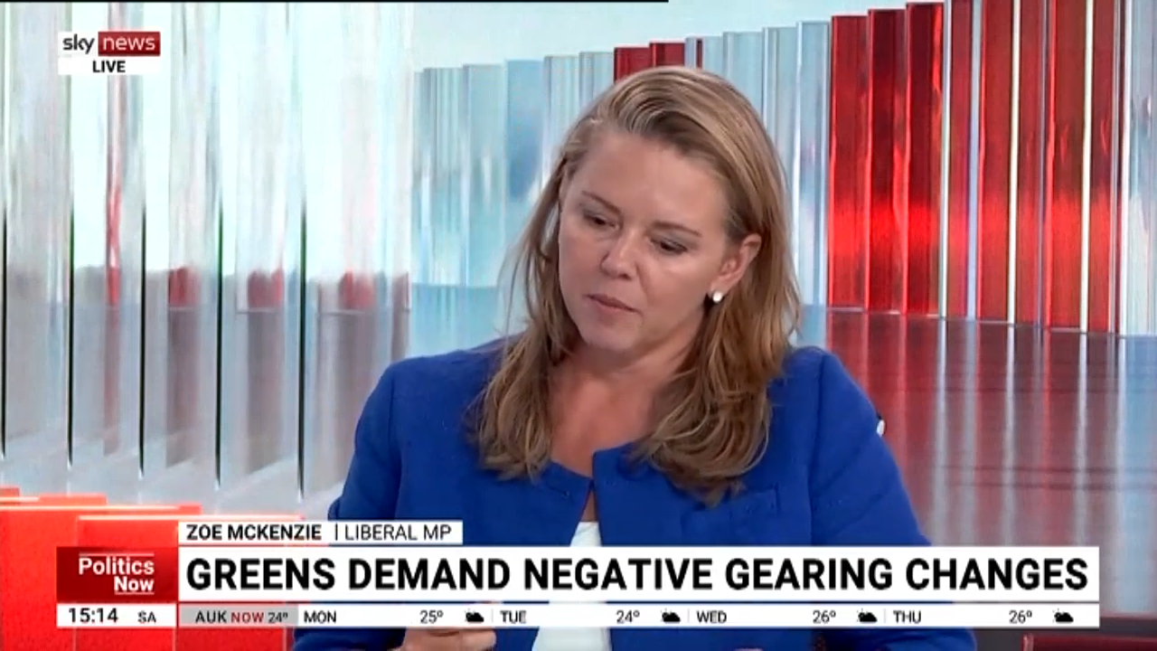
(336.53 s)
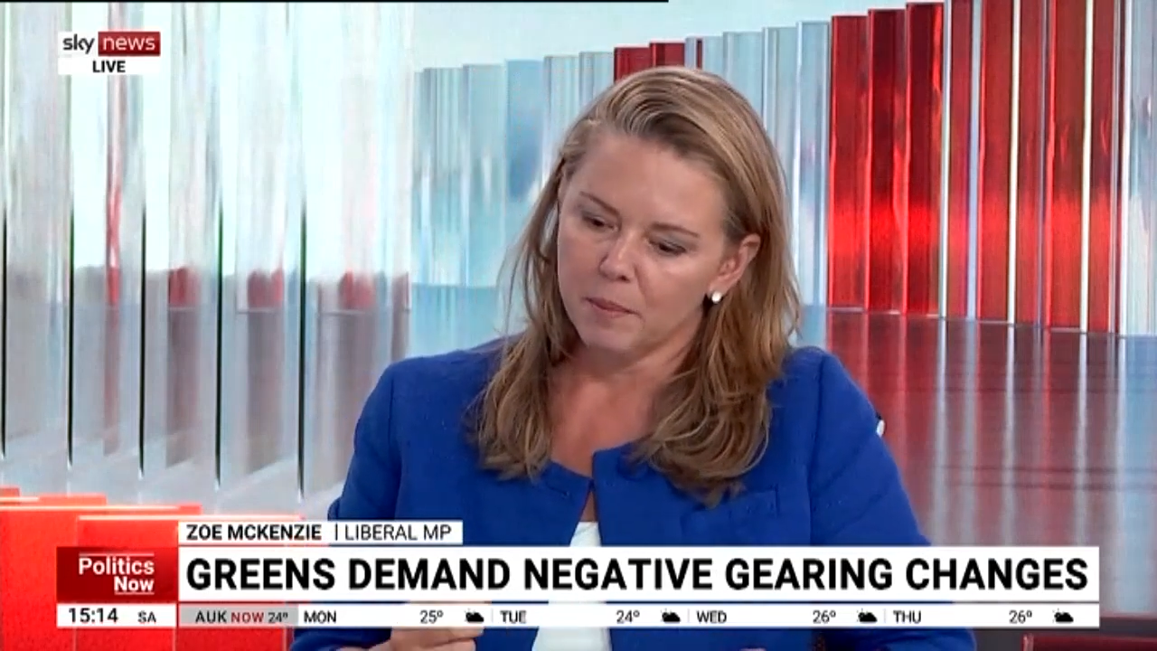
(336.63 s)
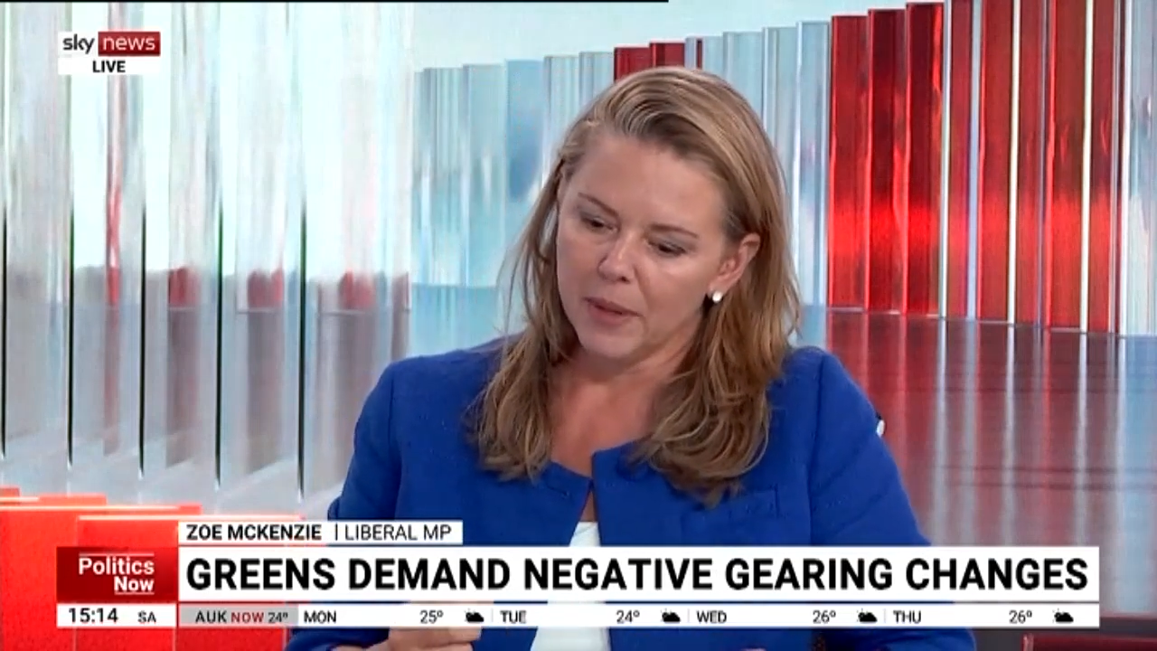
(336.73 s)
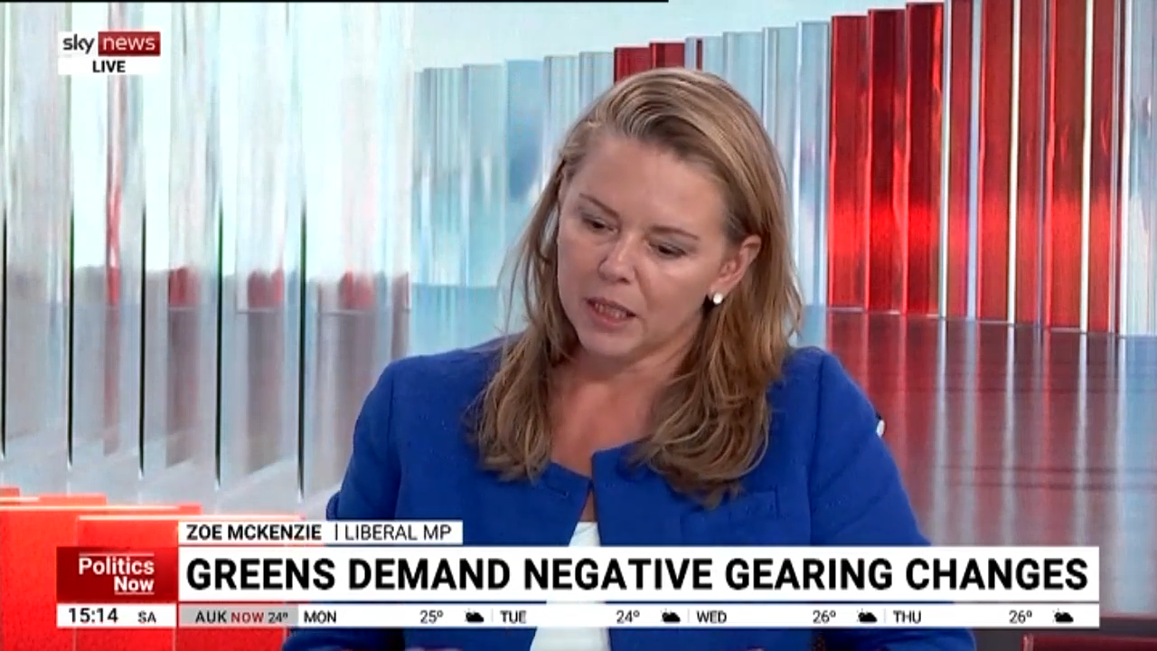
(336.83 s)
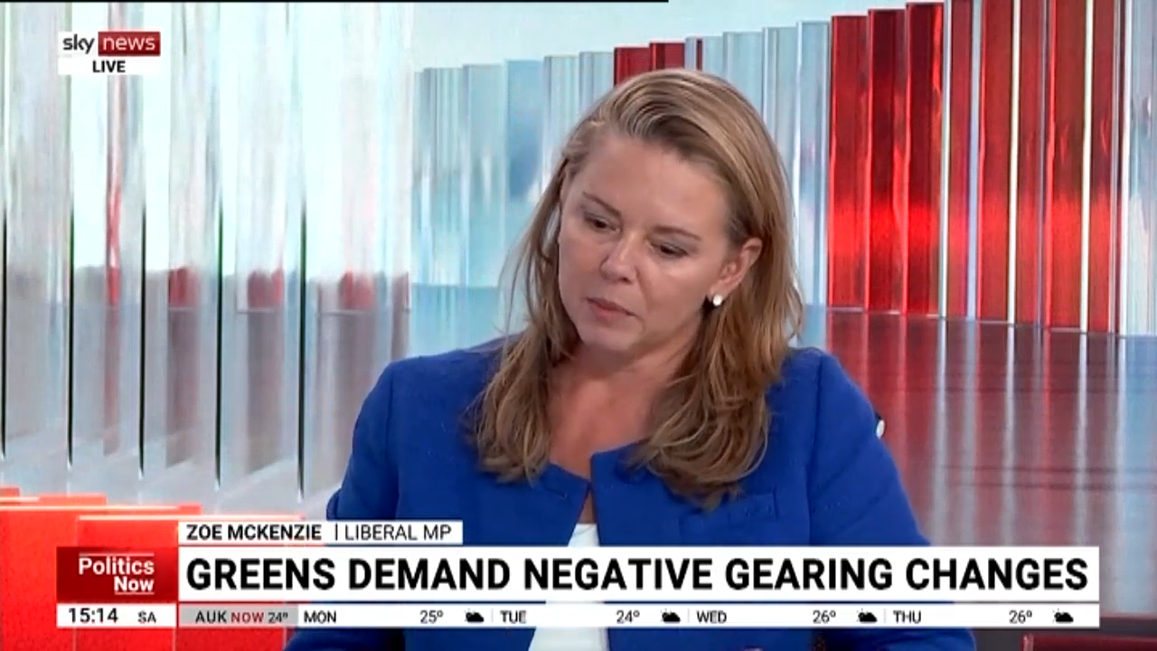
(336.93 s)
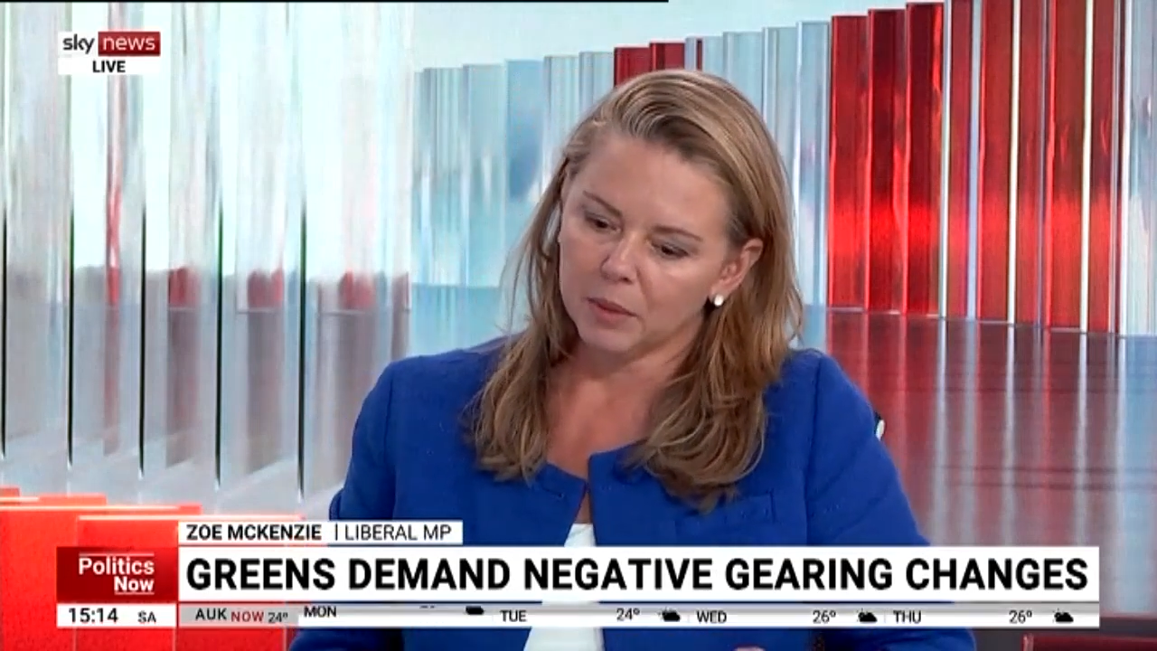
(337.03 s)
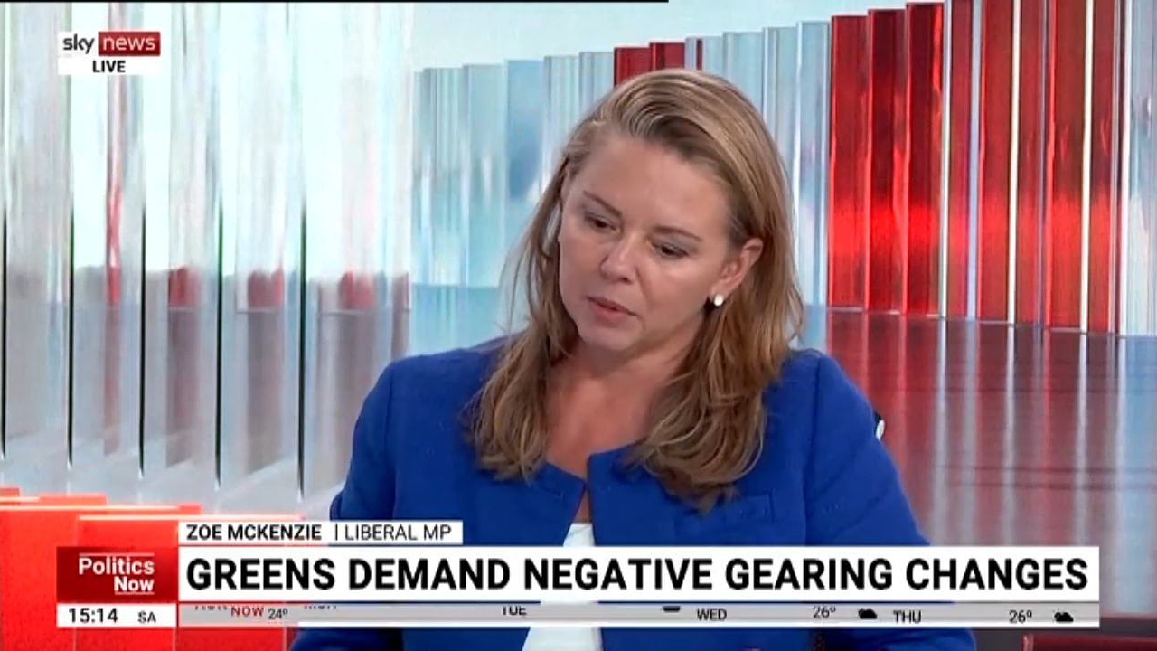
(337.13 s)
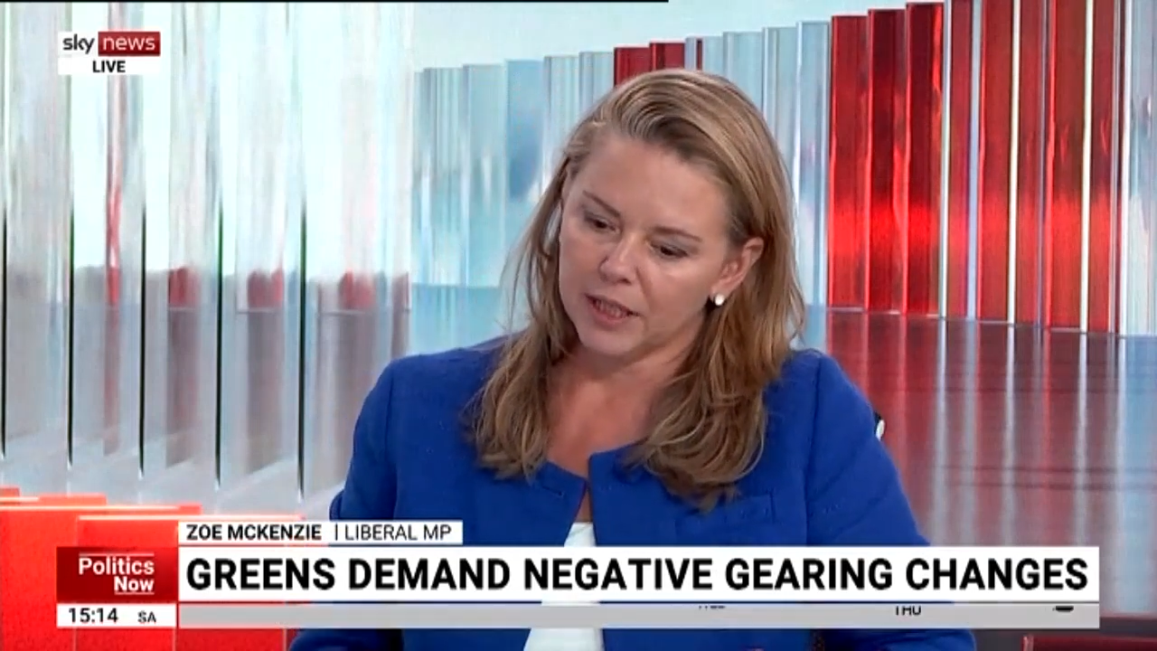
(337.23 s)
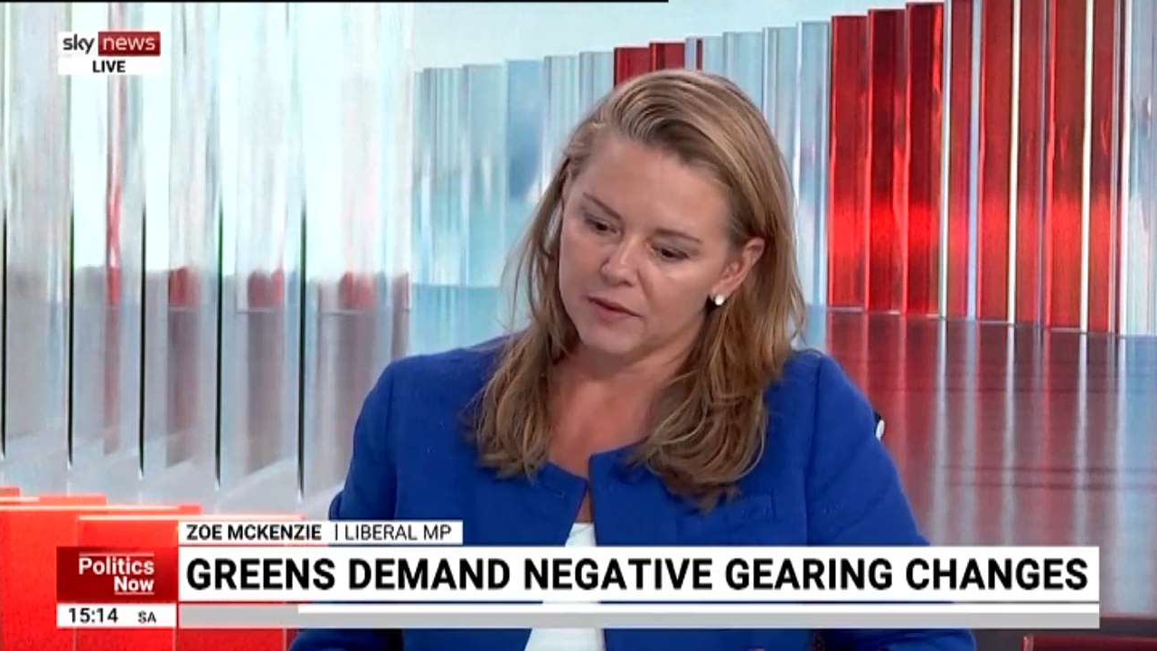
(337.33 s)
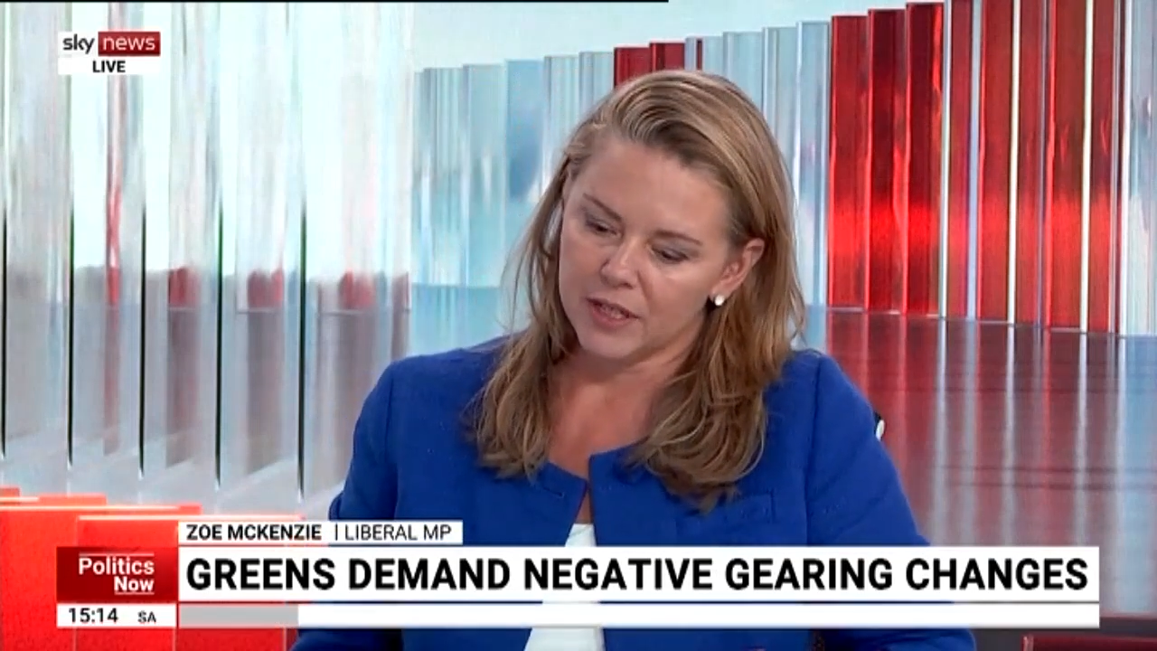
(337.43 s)
Many
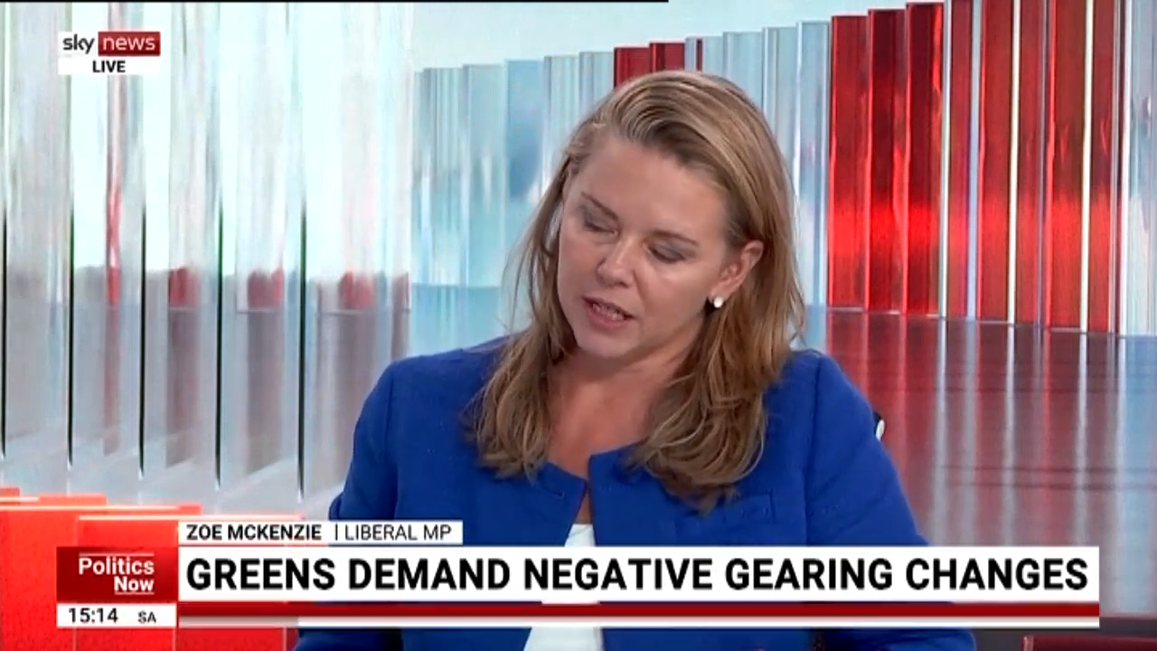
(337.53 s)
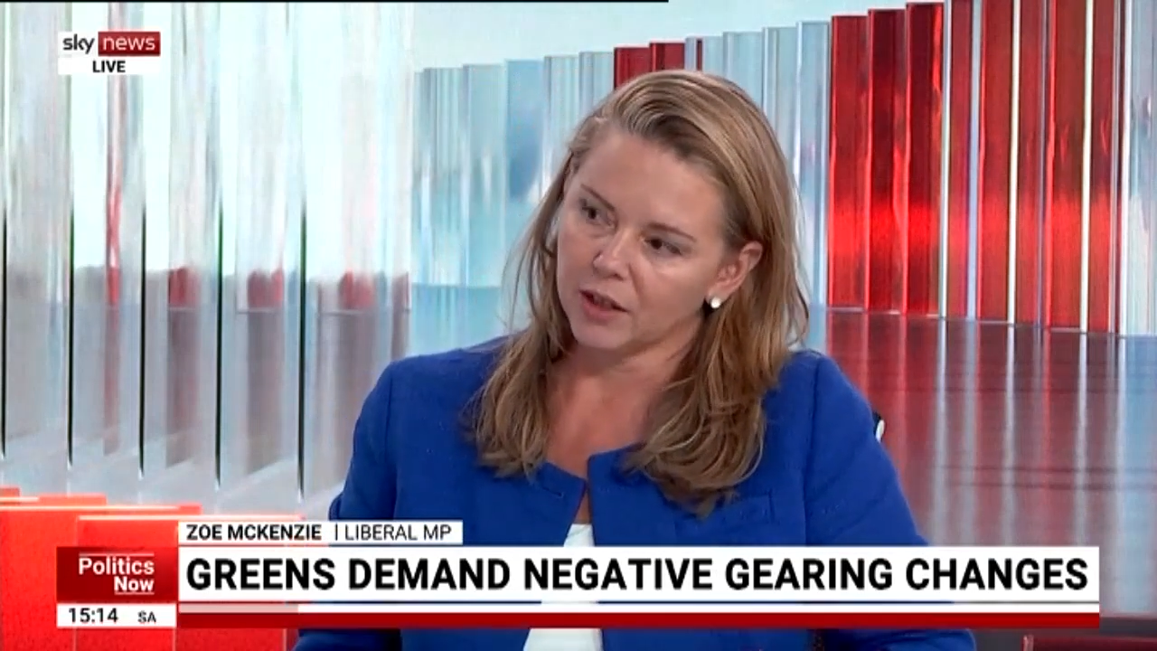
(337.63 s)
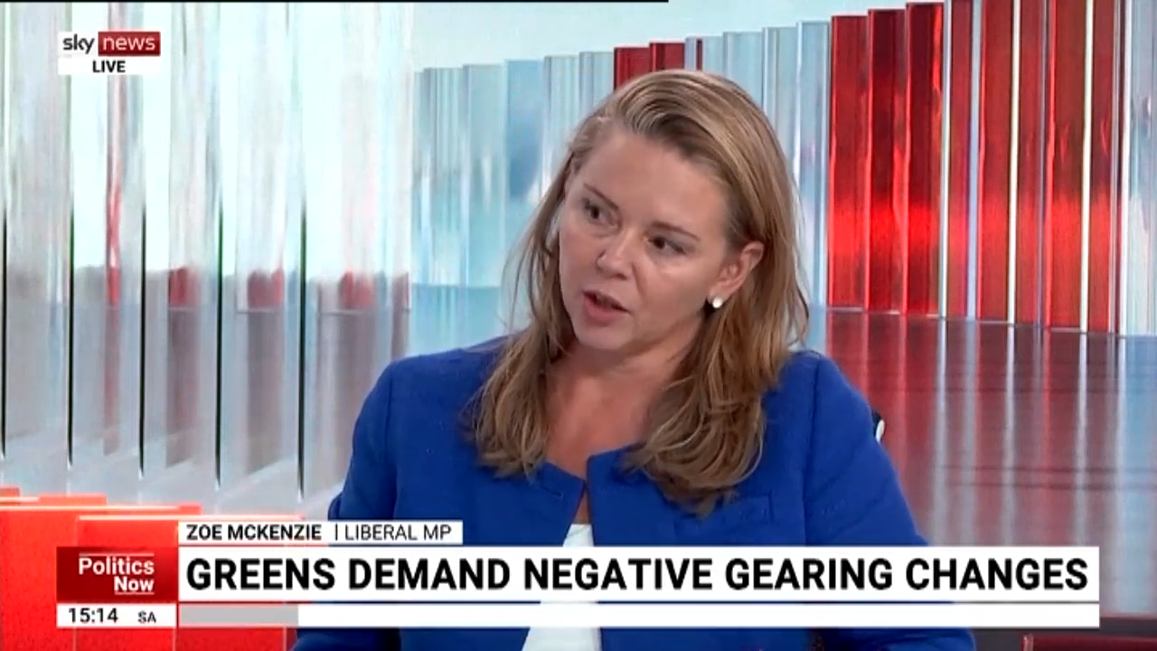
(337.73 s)
people have second